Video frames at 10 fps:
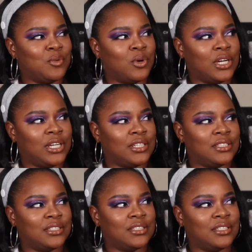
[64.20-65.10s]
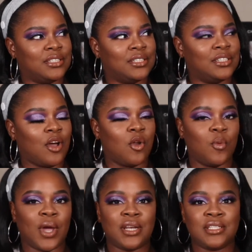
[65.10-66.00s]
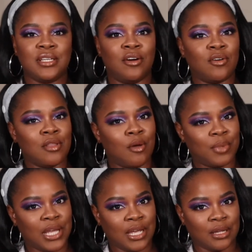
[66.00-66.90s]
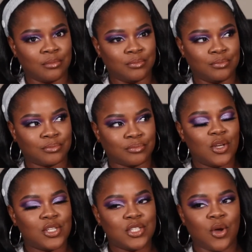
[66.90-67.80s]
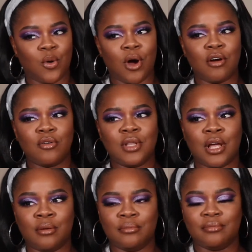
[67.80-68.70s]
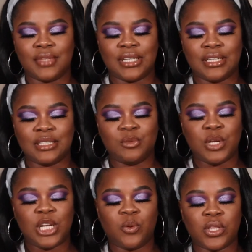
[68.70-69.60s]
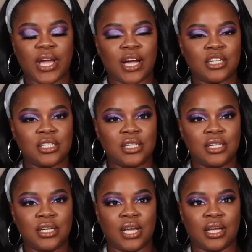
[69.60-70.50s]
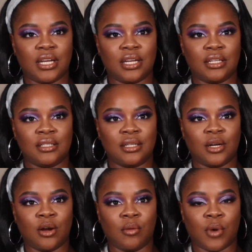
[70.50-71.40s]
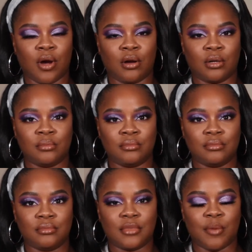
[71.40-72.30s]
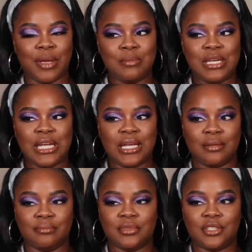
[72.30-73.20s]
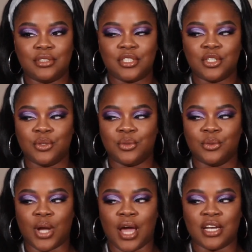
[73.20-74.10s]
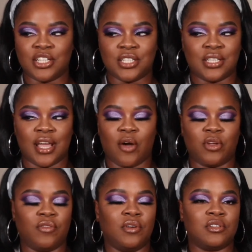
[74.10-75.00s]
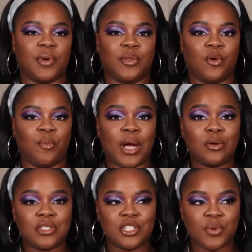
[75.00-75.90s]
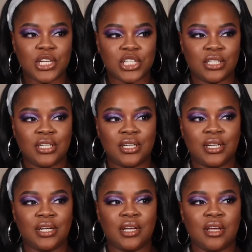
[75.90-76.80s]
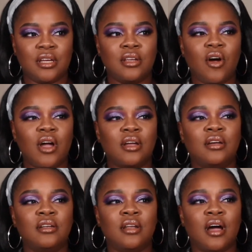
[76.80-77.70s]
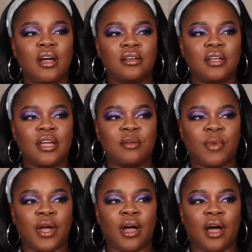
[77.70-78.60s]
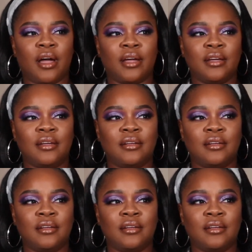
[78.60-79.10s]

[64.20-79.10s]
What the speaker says: was, y'all know we got to see Uncle Lump again. So Uncle Lump is meeting with Ashley and her mom and baby Dean to kind of just say how he feels about the whole Michael situation. Y'all, I could not take my